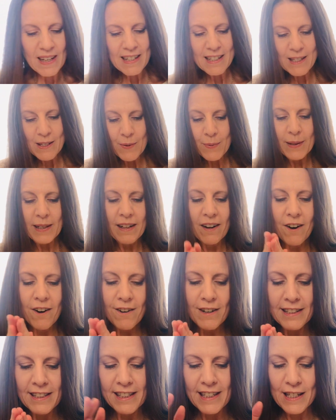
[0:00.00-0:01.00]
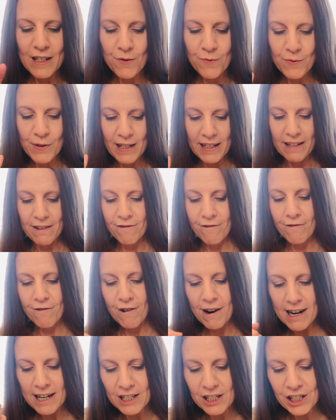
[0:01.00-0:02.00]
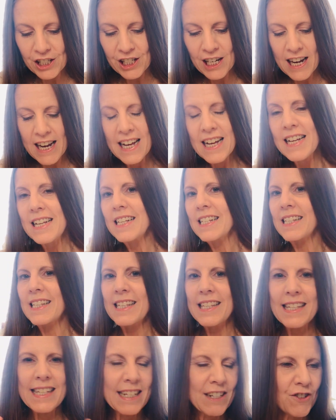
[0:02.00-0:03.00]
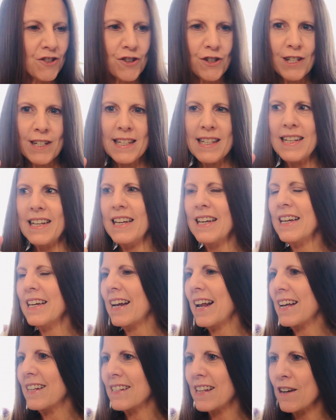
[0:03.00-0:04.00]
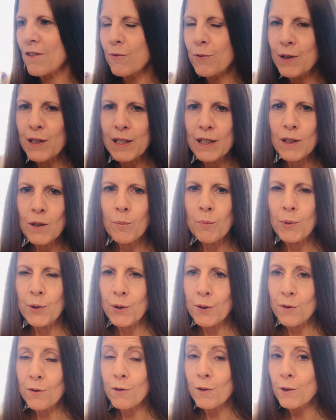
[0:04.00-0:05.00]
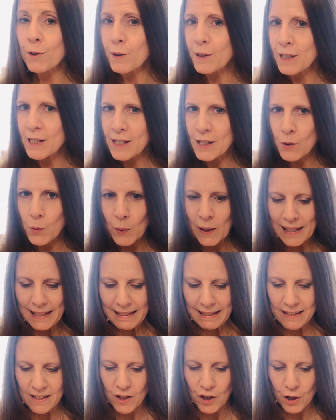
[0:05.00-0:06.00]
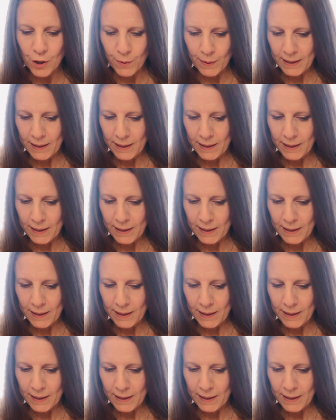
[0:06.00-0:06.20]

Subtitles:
sweet orange is really fresh, citrusy. It has that real beautiful sweetness to